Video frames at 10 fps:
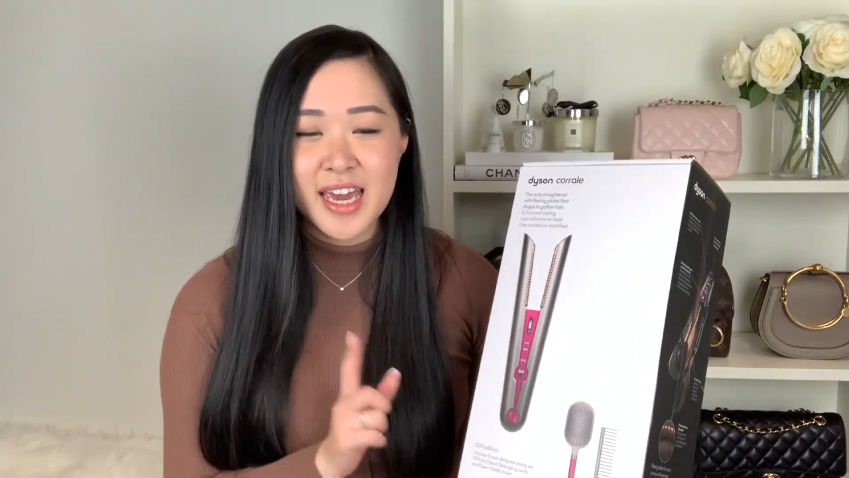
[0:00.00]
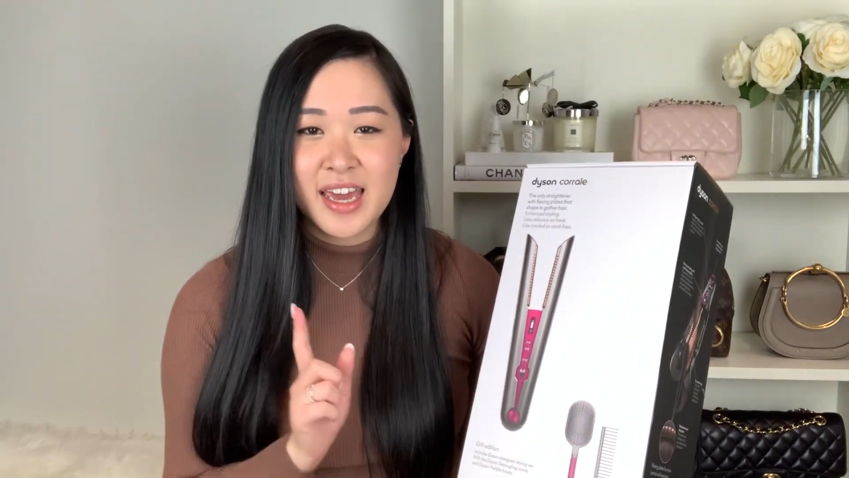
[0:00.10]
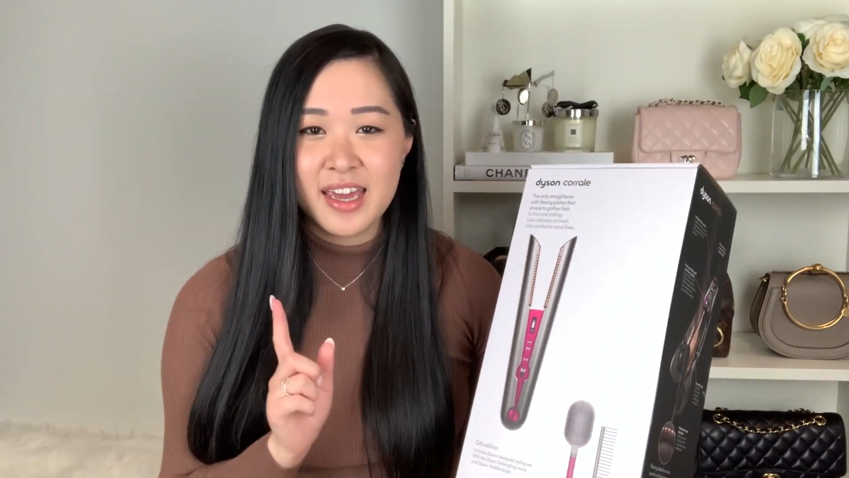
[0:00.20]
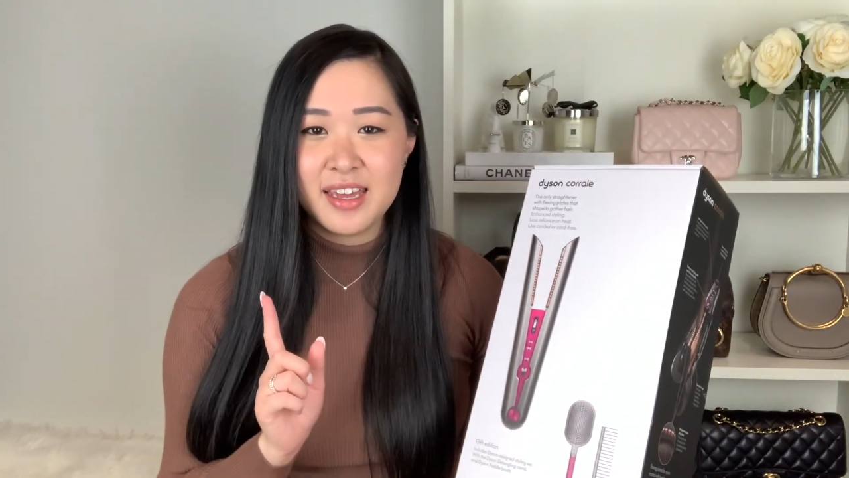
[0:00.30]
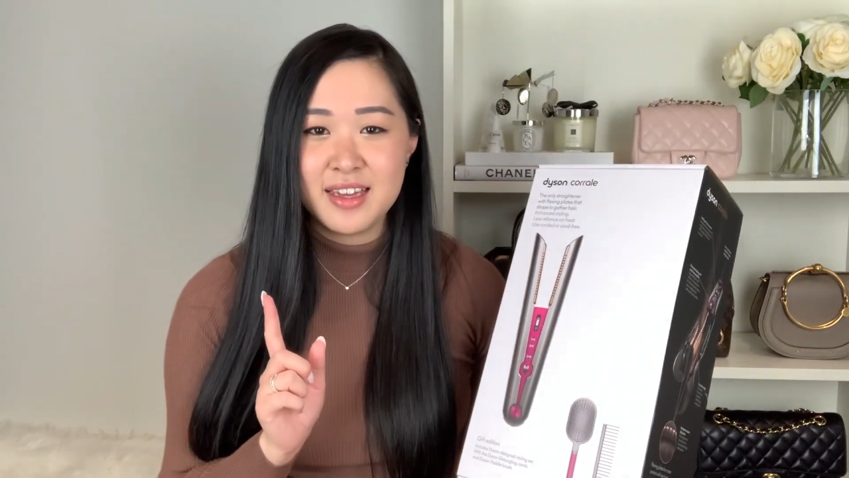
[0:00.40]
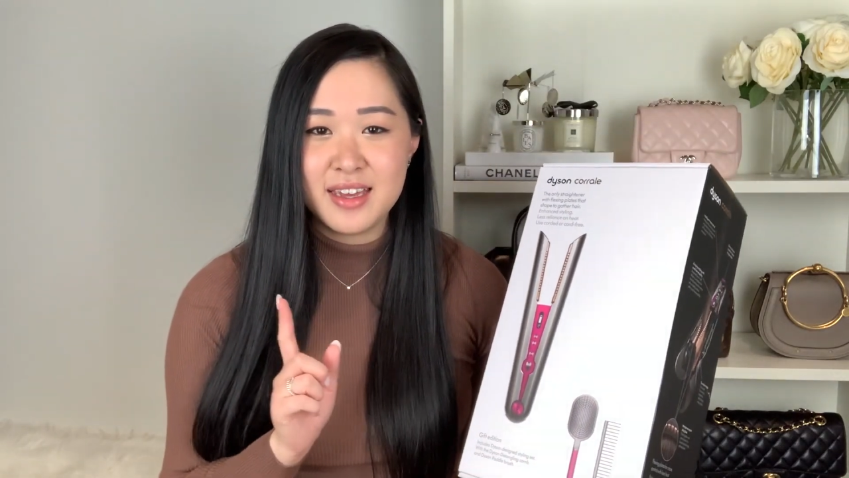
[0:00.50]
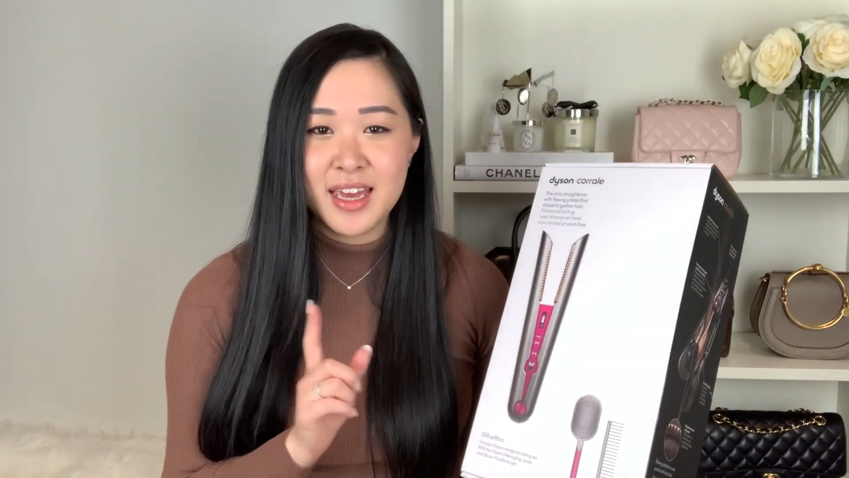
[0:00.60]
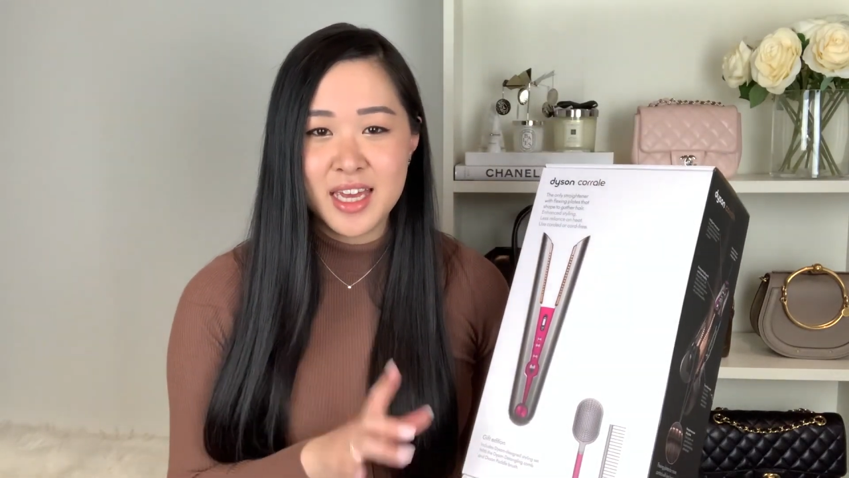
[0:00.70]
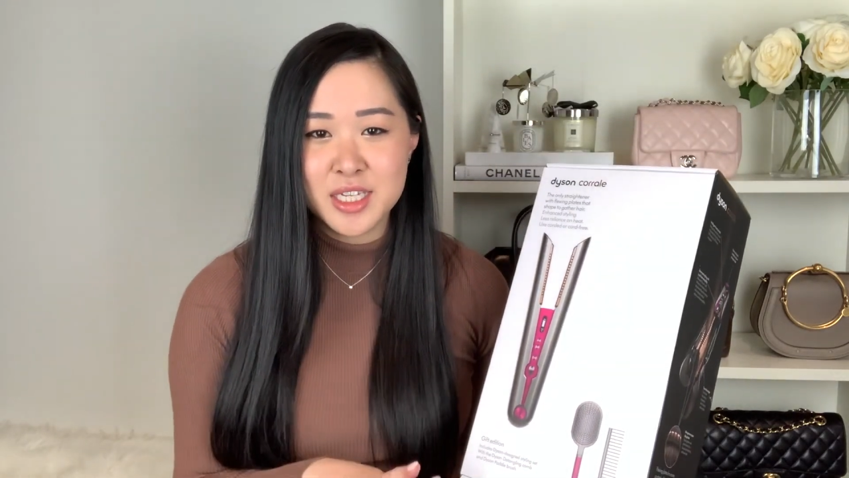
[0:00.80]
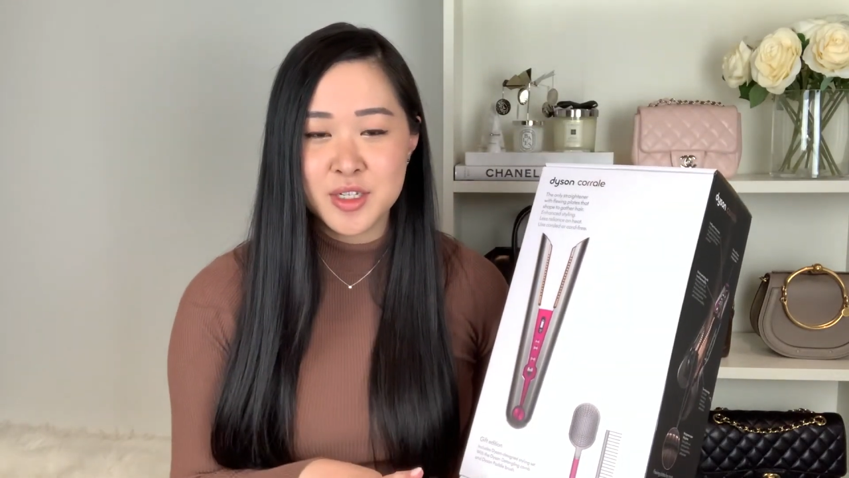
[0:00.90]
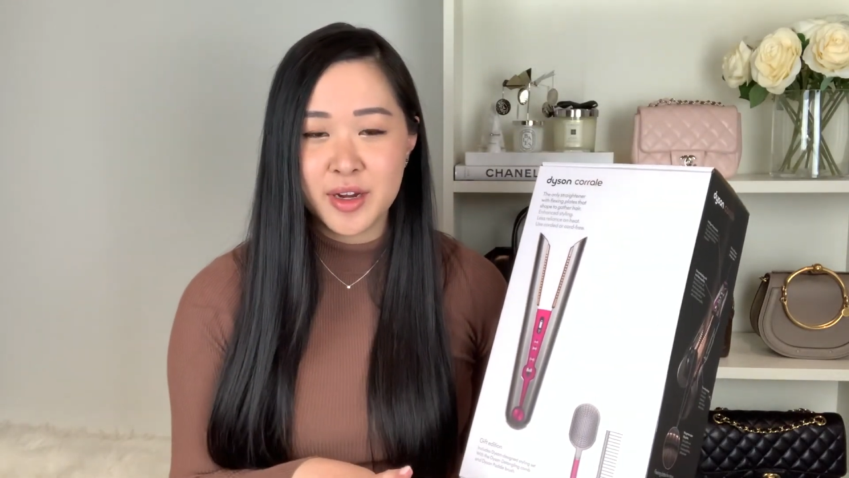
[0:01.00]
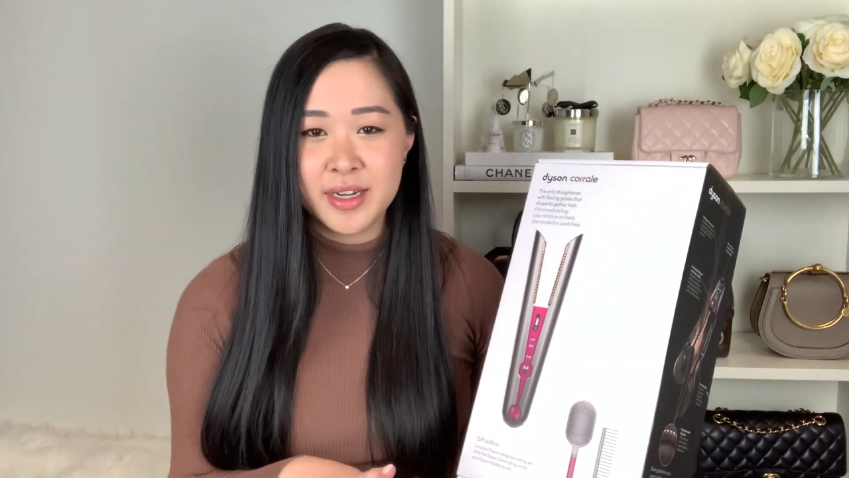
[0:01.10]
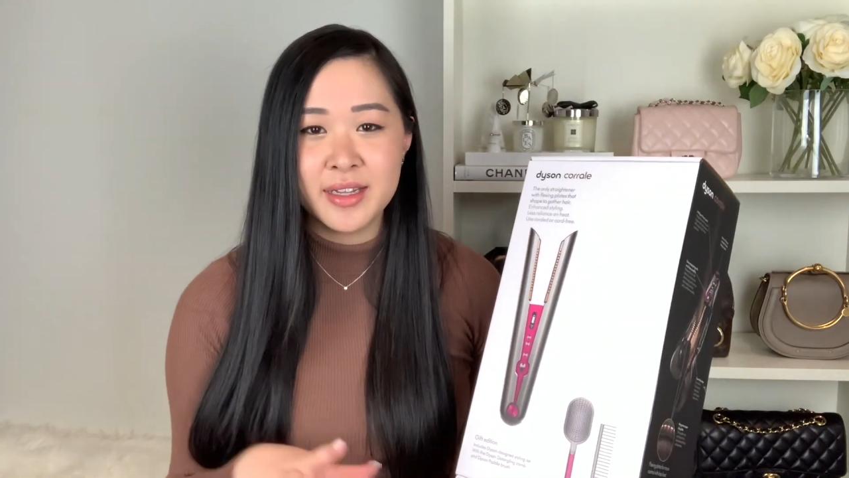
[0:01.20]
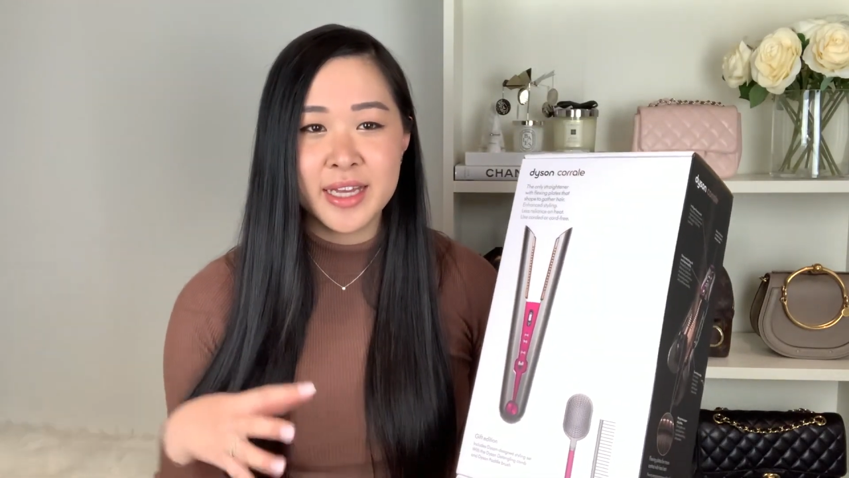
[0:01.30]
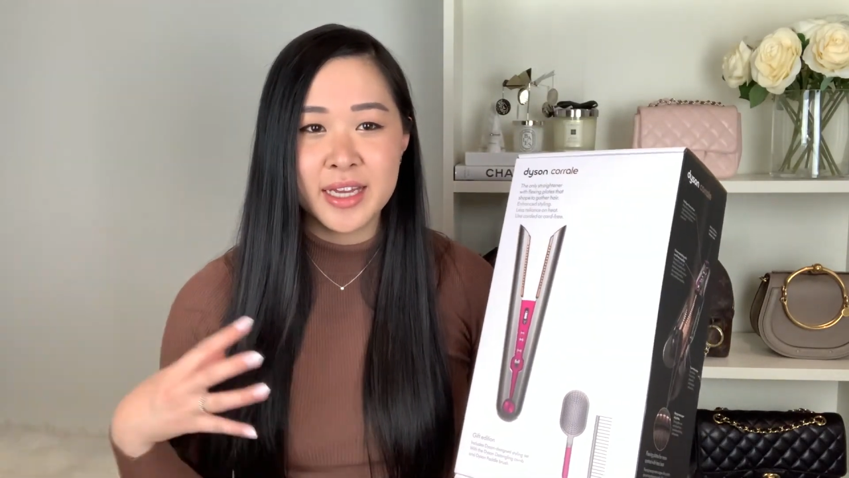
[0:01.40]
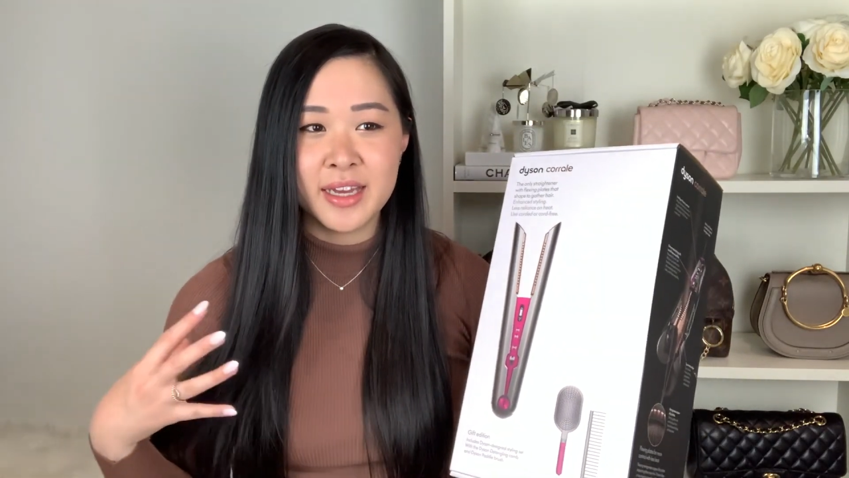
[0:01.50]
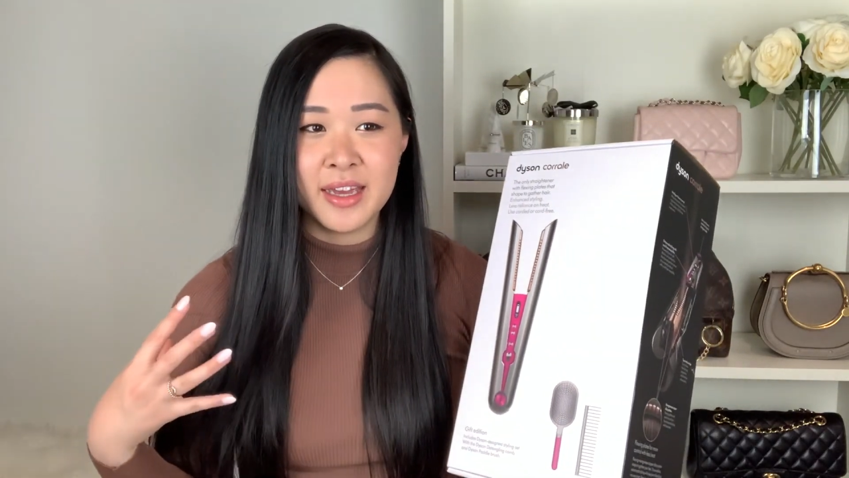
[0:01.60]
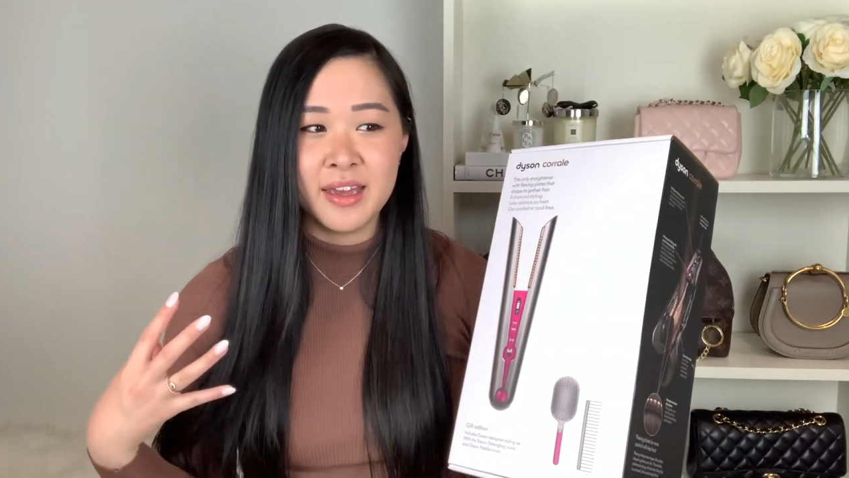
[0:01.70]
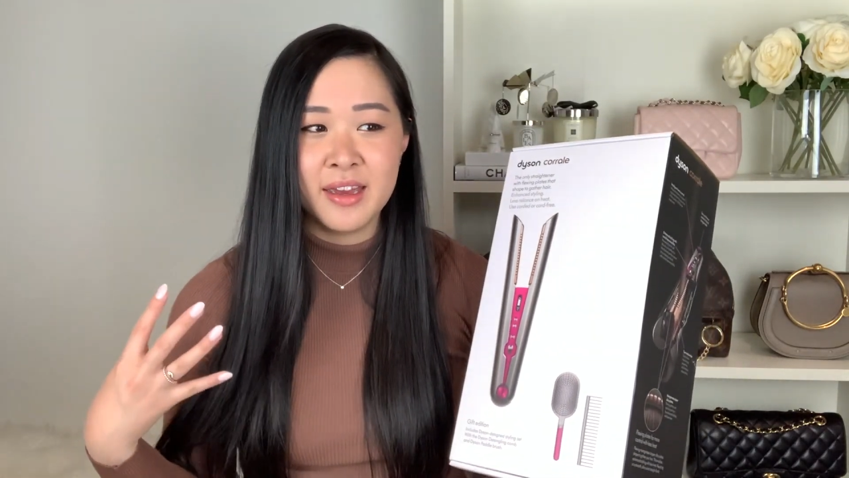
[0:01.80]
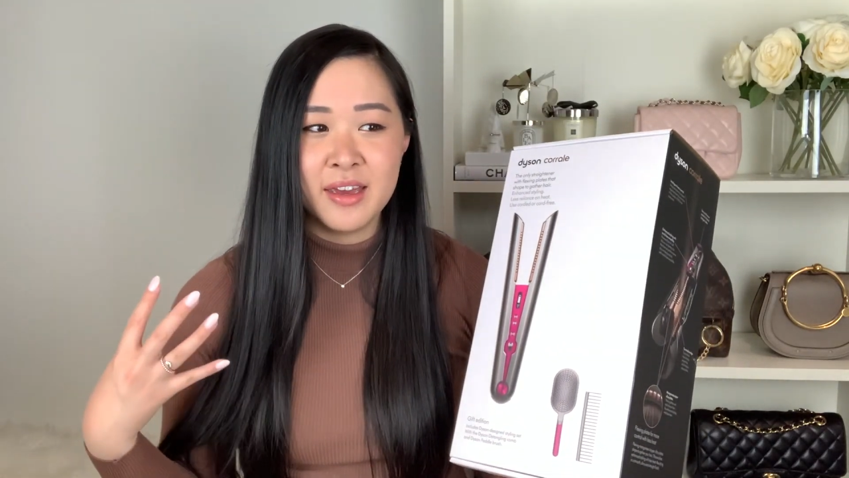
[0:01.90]
a hair straightener, like
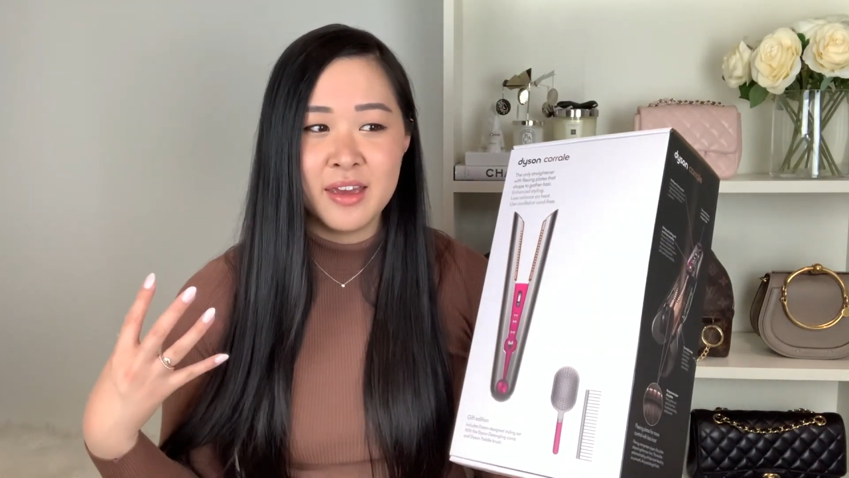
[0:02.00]
a